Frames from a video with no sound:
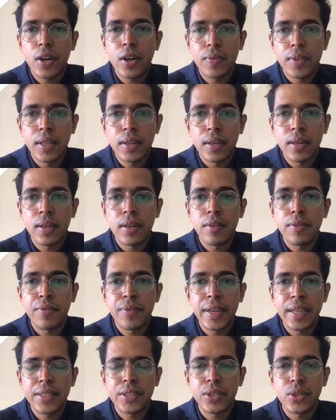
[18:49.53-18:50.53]
the
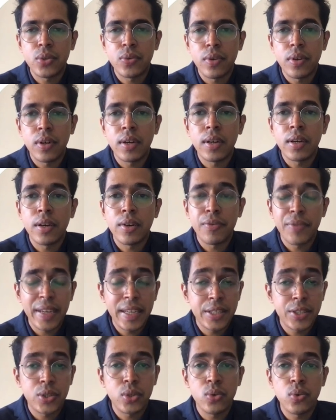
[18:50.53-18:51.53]
phase 2
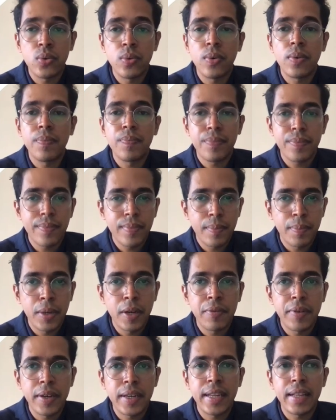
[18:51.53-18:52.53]

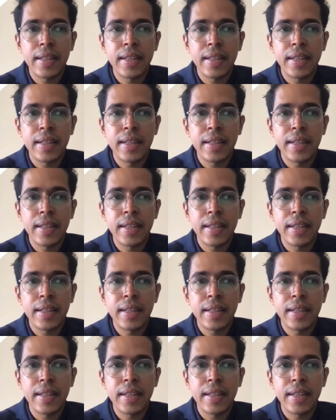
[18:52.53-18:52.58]
perfecting the